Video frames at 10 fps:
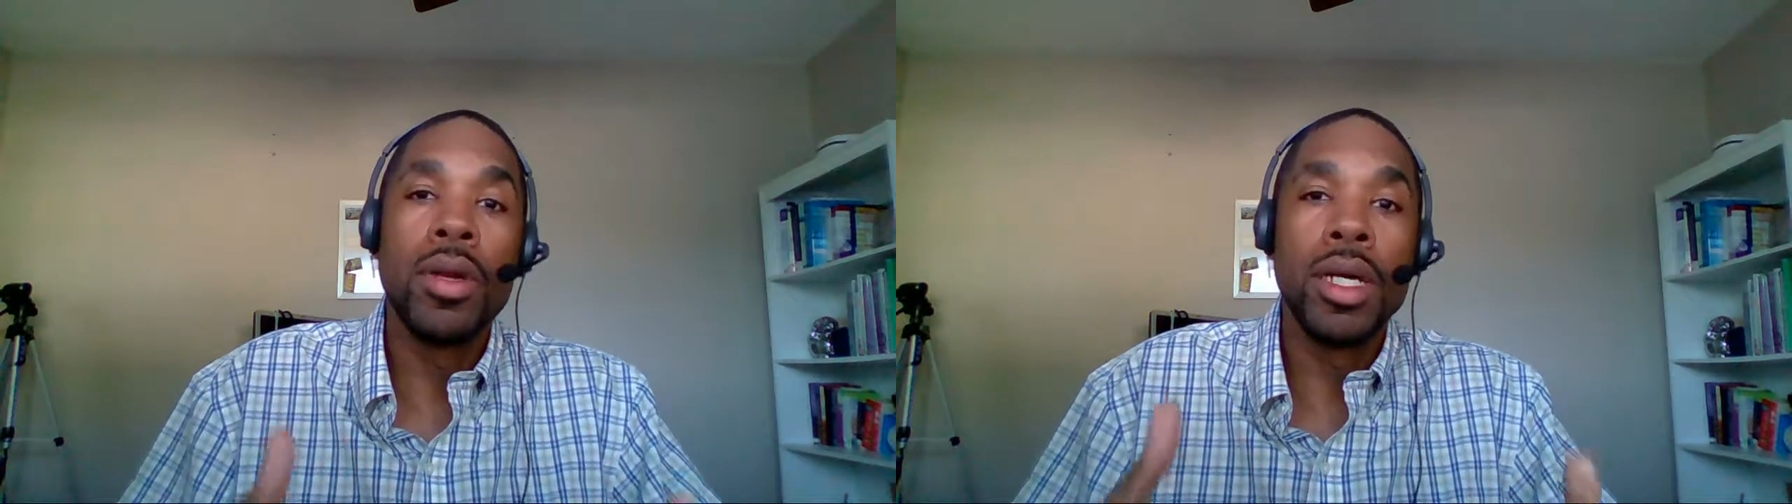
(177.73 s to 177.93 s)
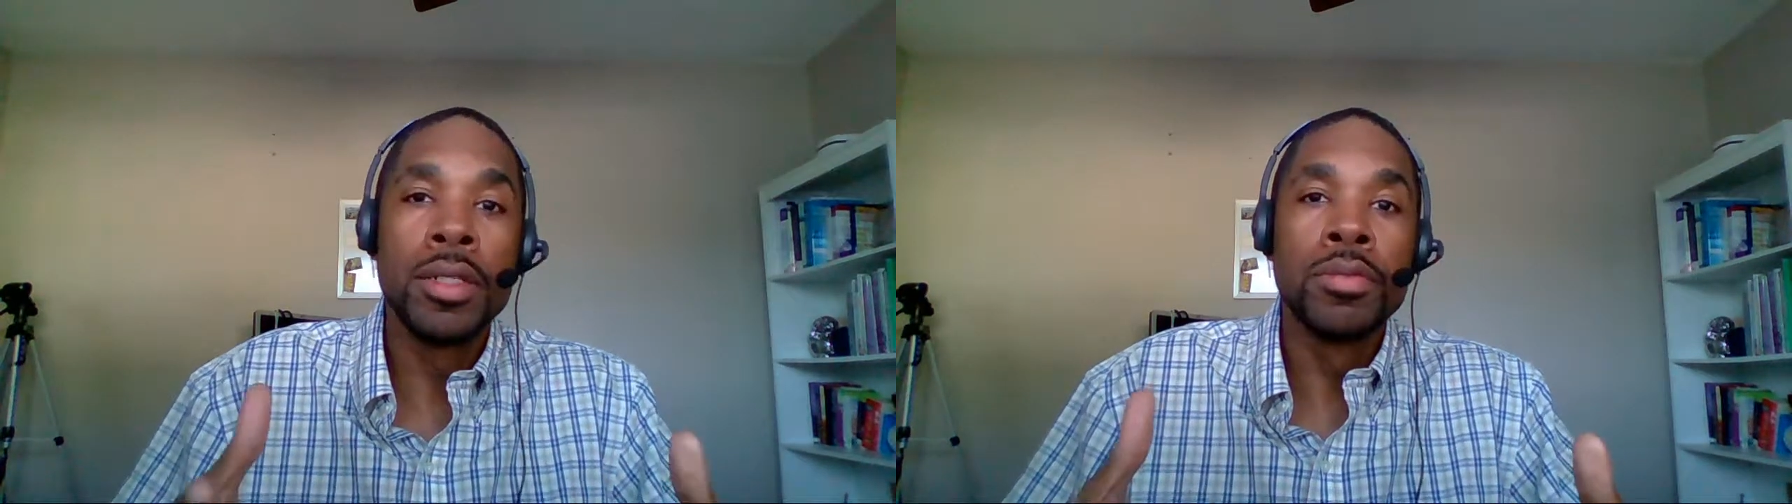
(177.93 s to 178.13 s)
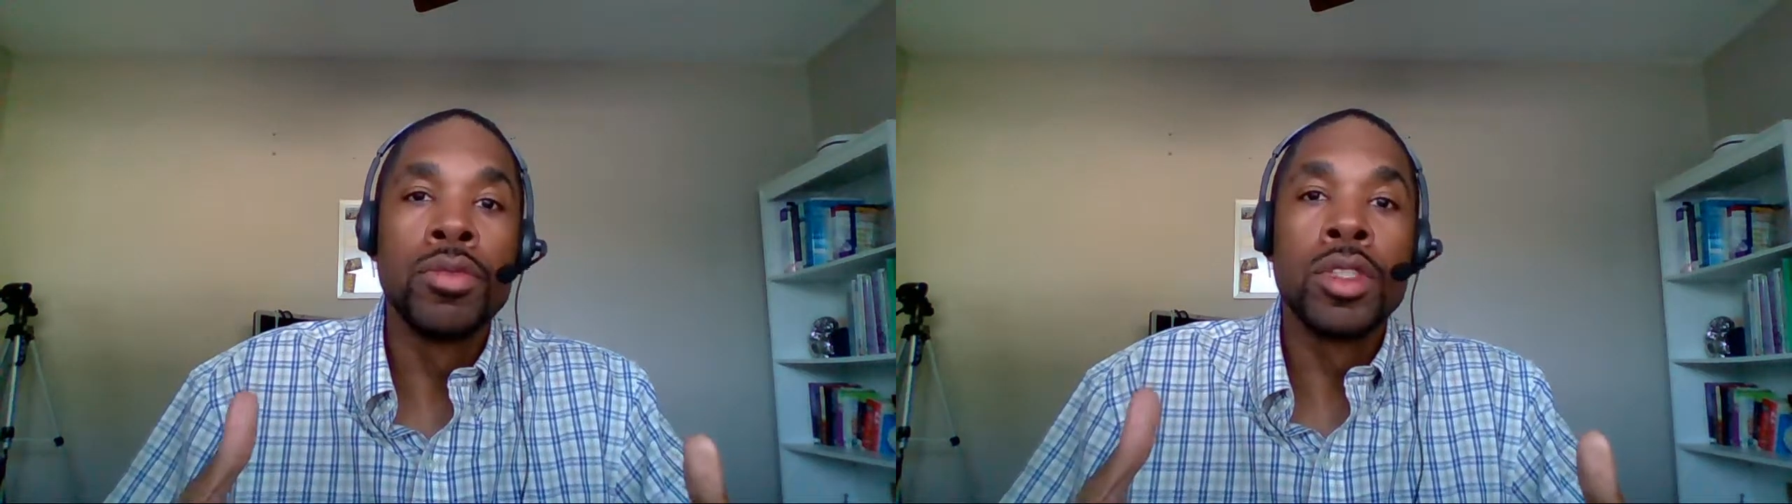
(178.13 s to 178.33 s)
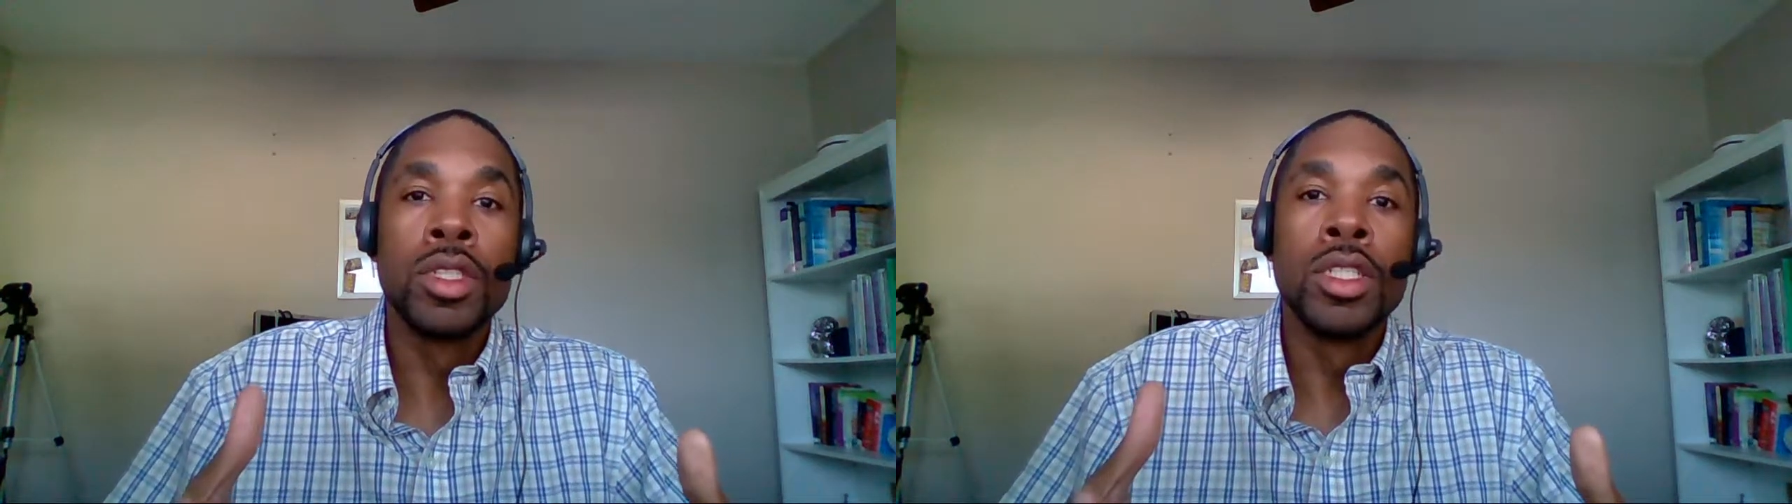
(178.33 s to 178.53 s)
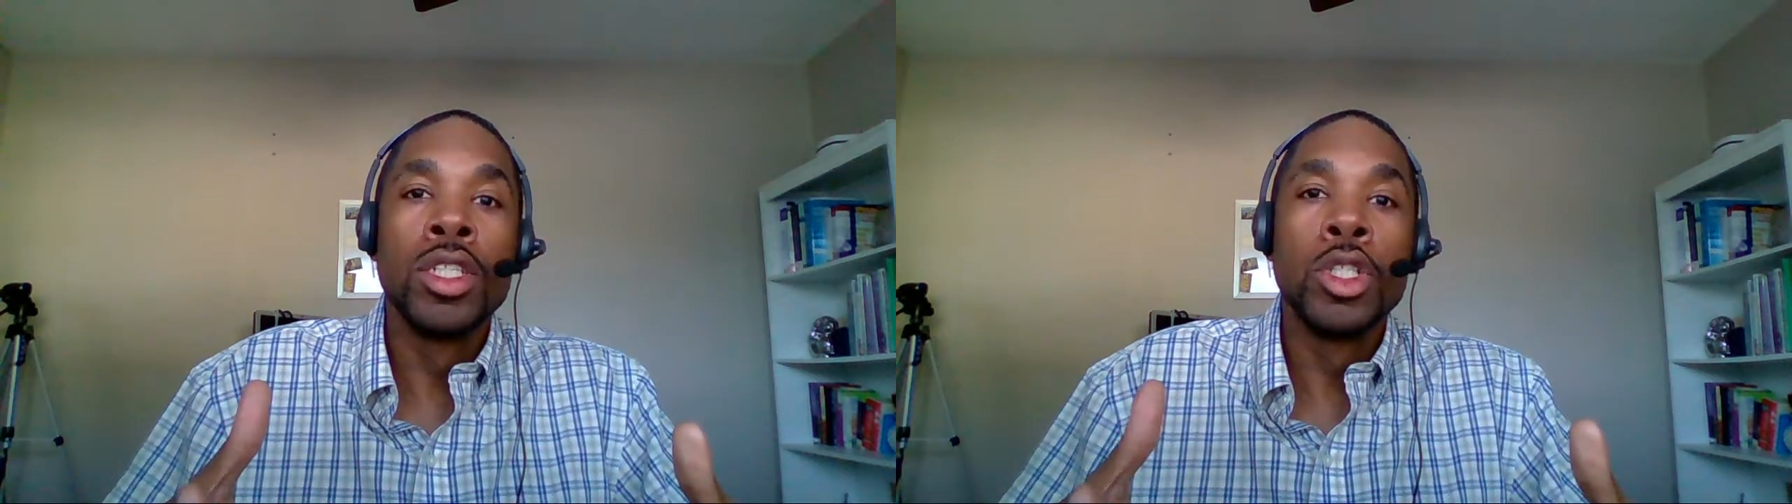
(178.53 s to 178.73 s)
to
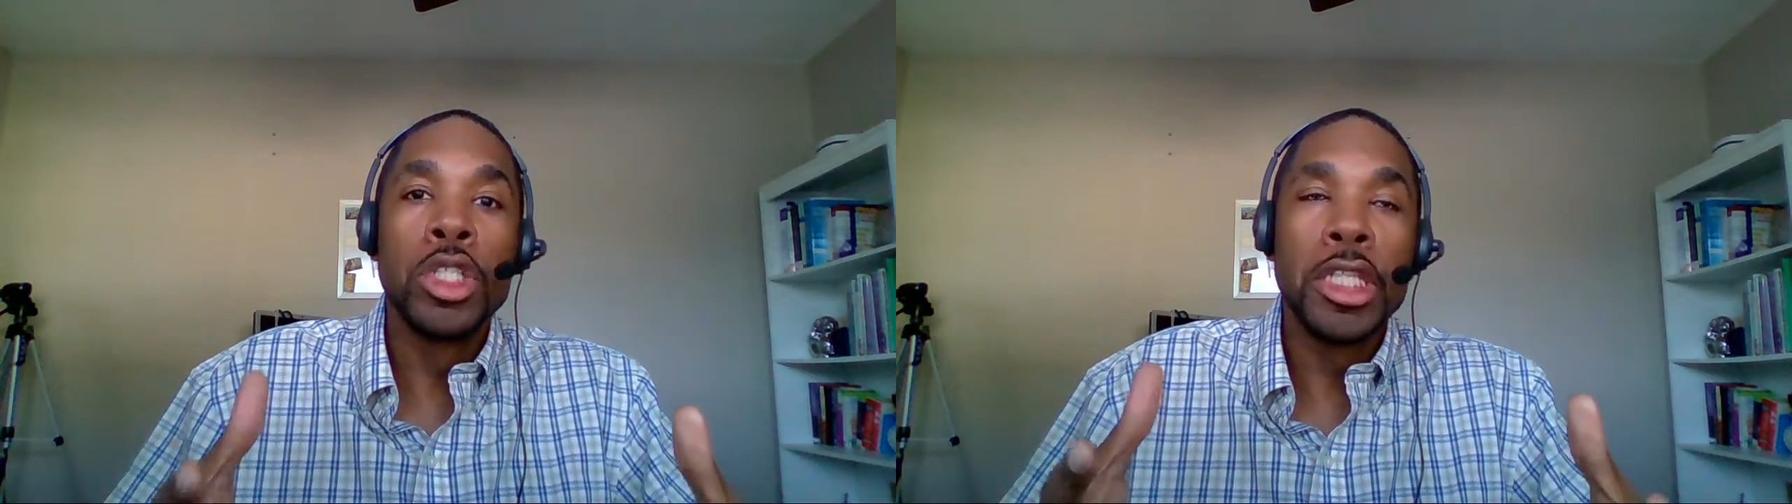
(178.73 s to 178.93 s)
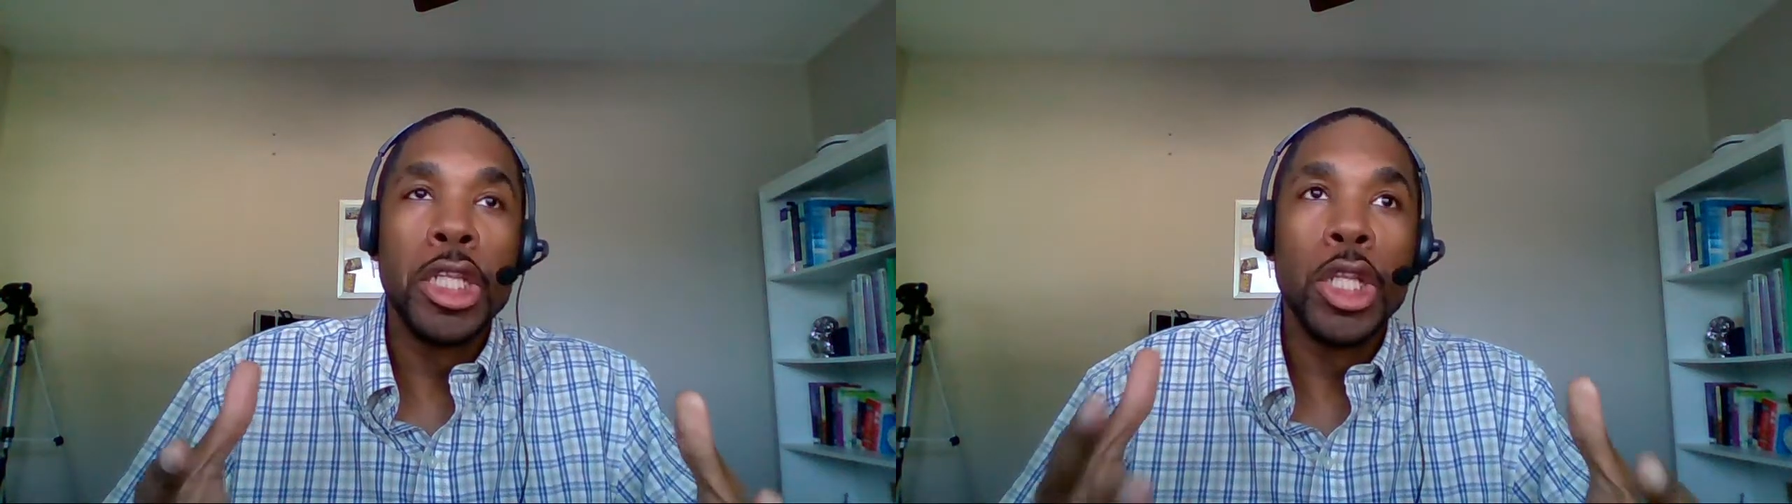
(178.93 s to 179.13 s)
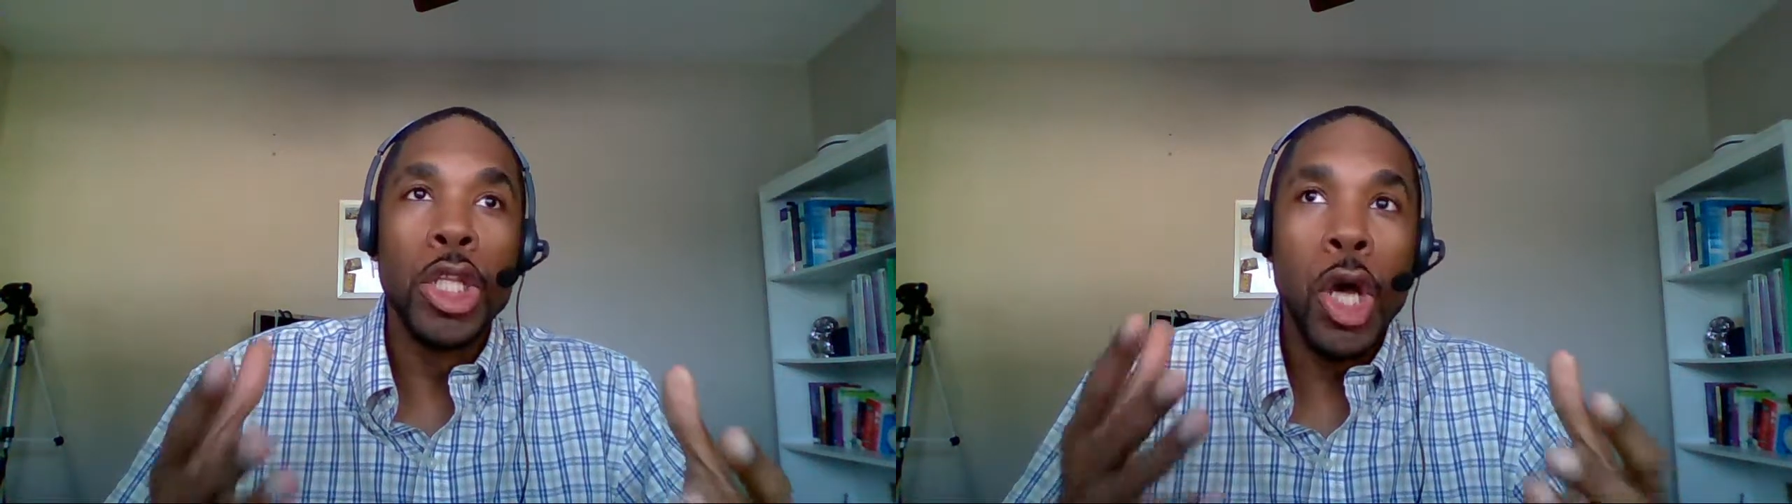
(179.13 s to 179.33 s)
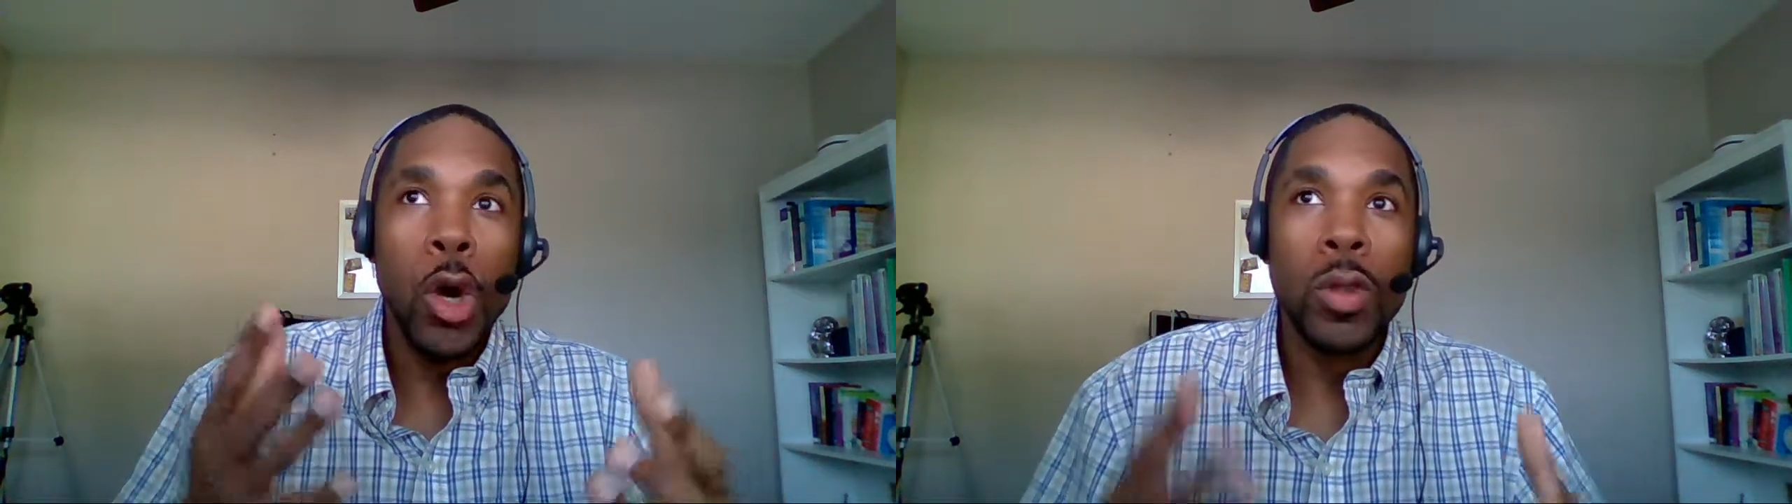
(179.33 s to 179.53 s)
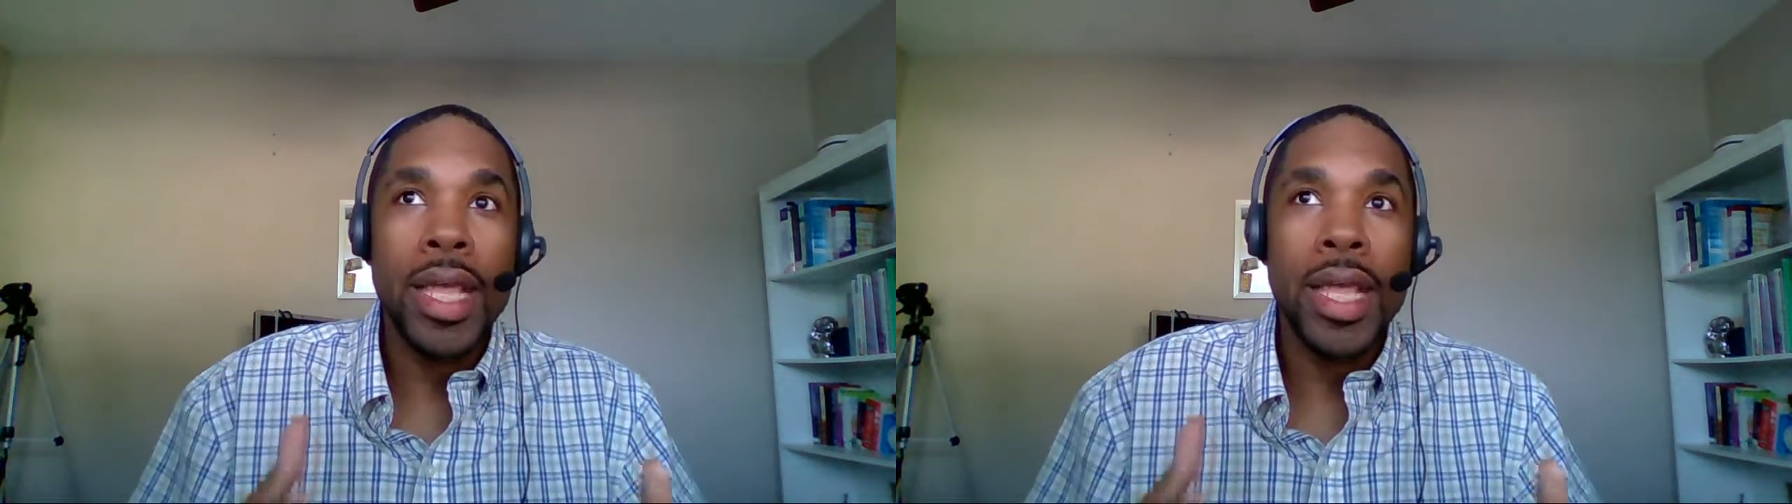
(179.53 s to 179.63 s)
know